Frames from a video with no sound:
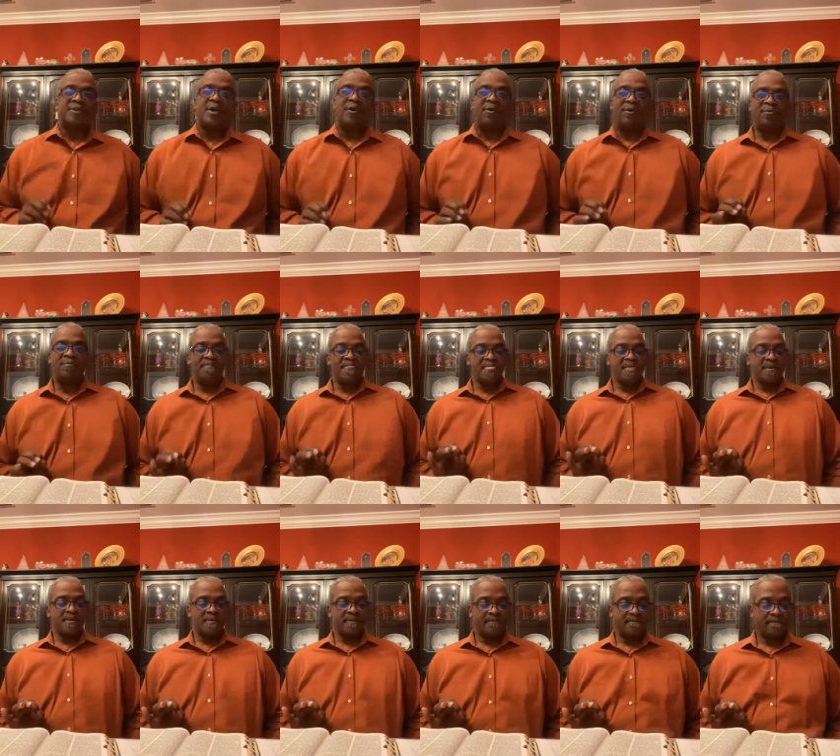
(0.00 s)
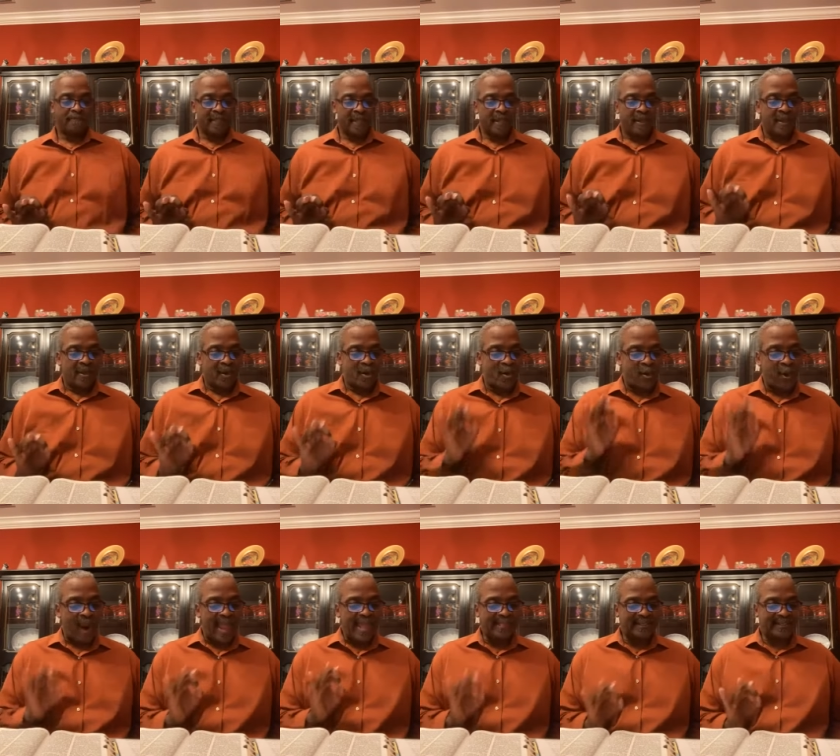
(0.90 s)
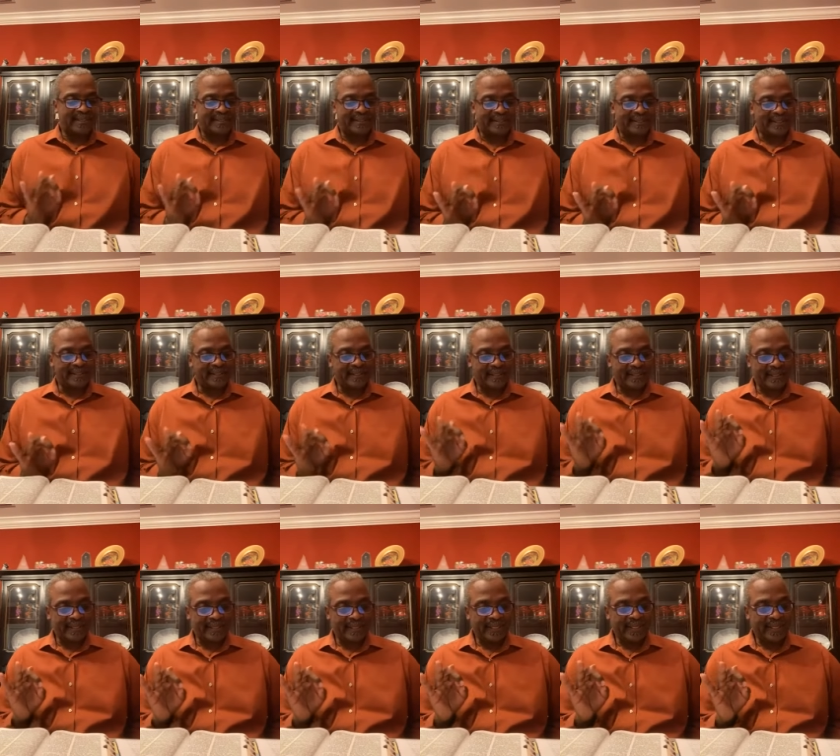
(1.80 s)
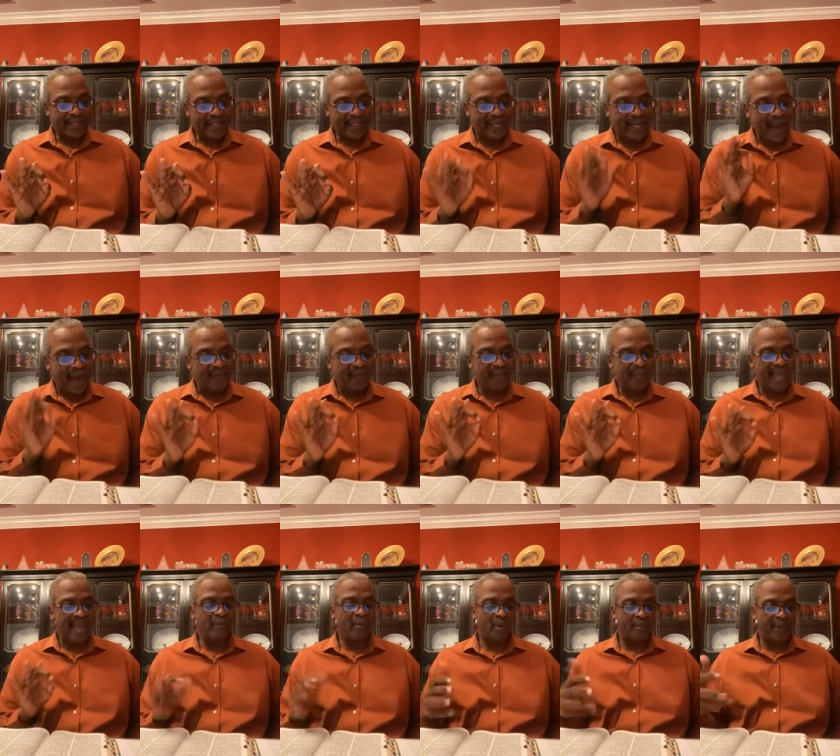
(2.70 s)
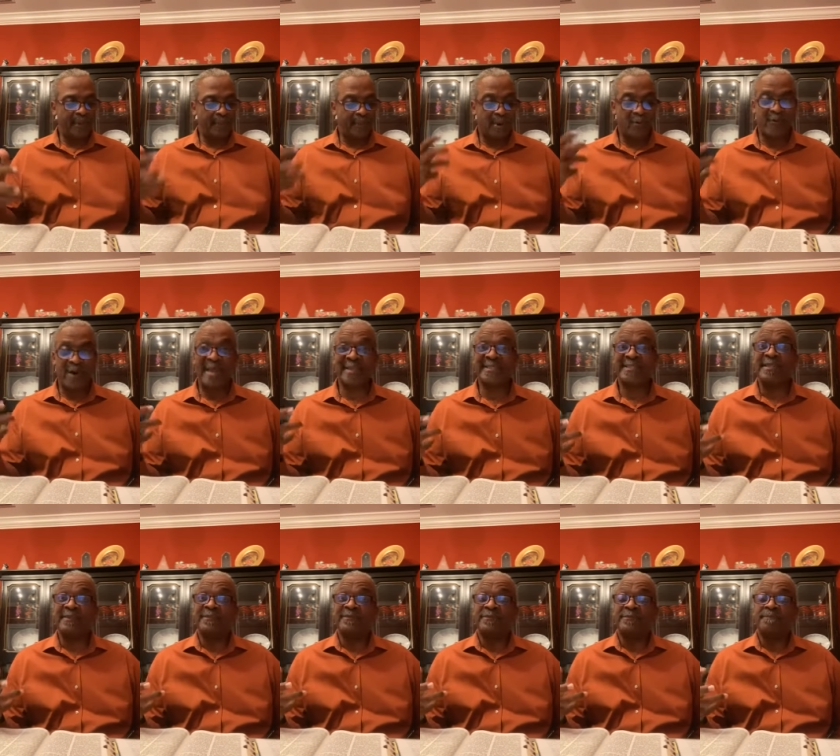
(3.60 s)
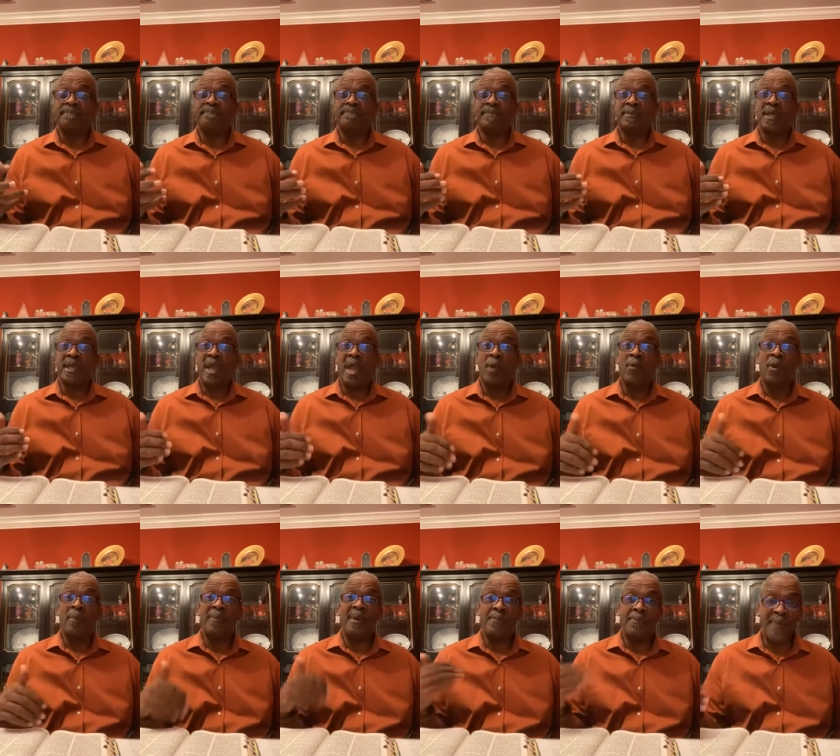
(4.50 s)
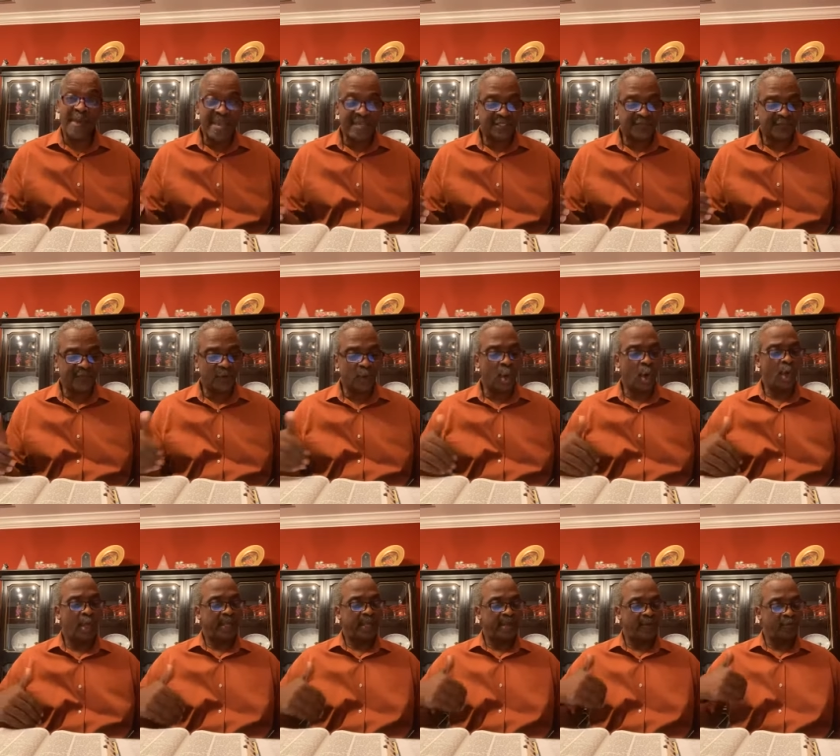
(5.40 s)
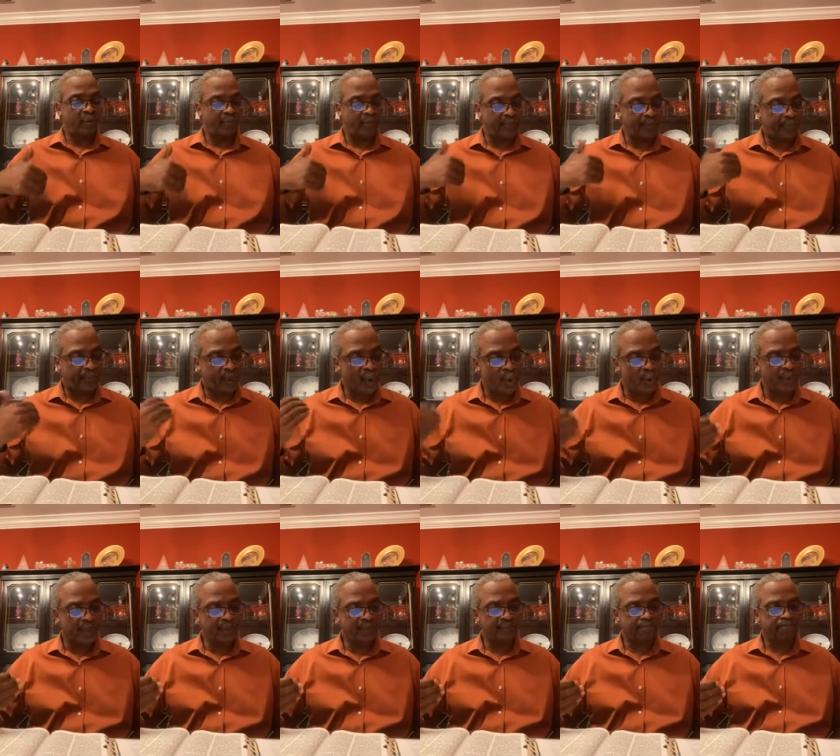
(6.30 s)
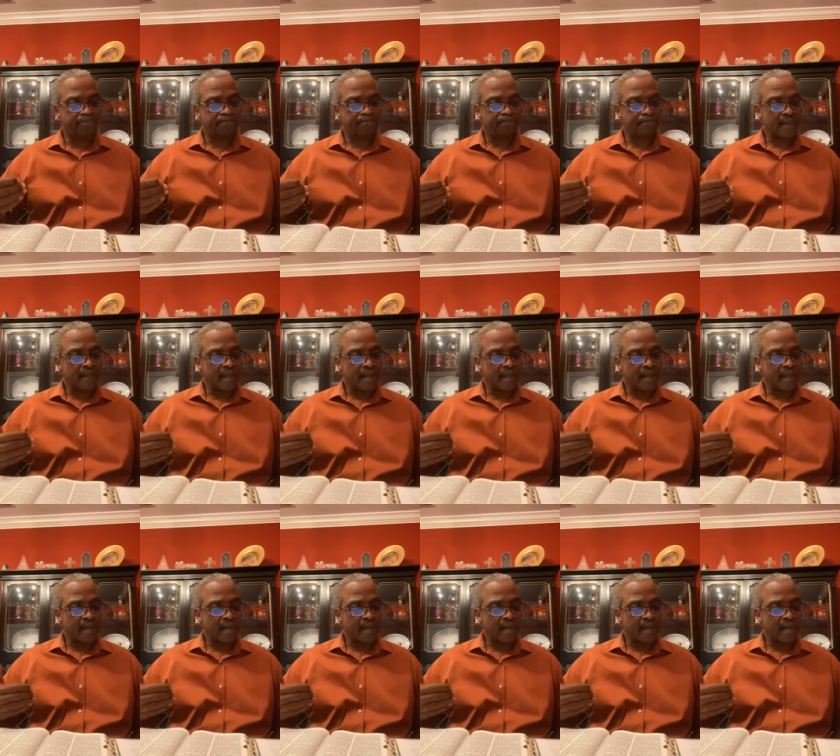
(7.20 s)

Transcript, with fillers: So Christ's government will be progressive, it will be peaceful, it will be prudent,